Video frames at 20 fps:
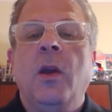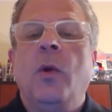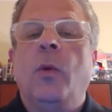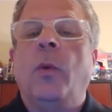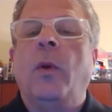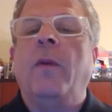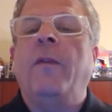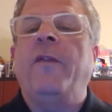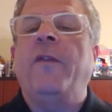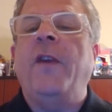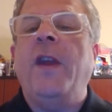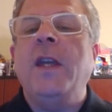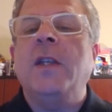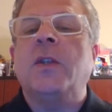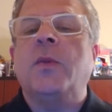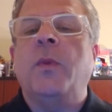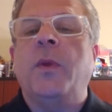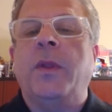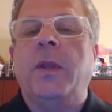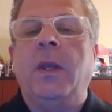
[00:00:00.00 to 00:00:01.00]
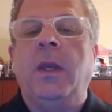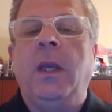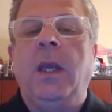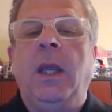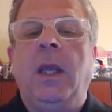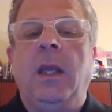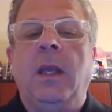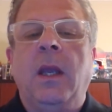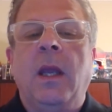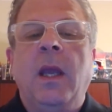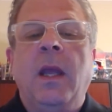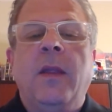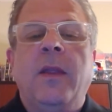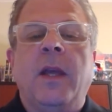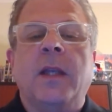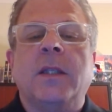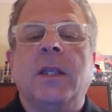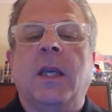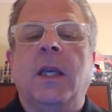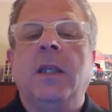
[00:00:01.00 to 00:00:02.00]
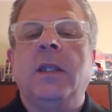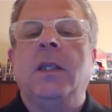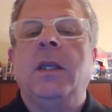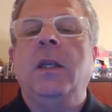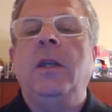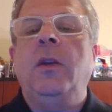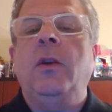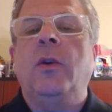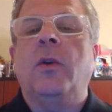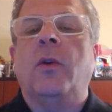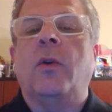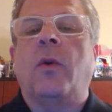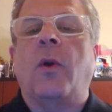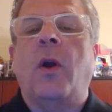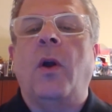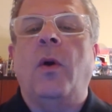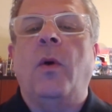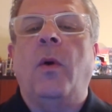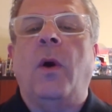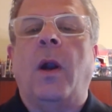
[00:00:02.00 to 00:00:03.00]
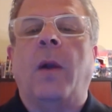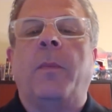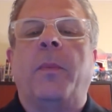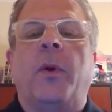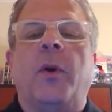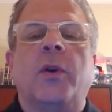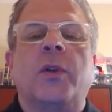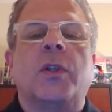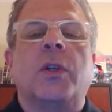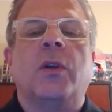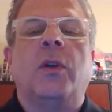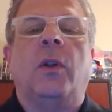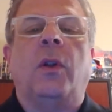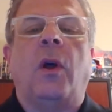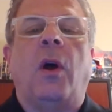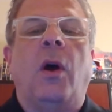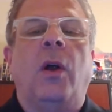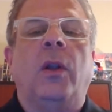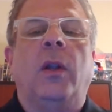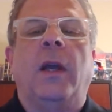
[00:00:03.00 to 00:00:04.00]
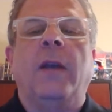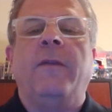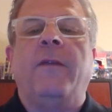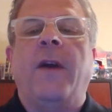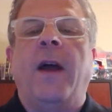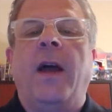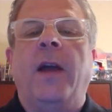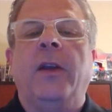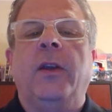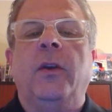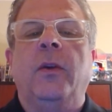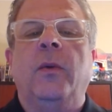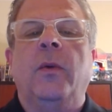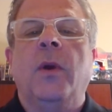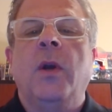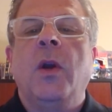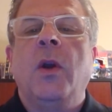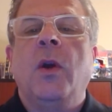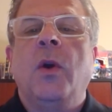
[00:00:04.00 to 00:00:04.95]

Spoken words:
we're faced with the need that to continue to grow our personal online value,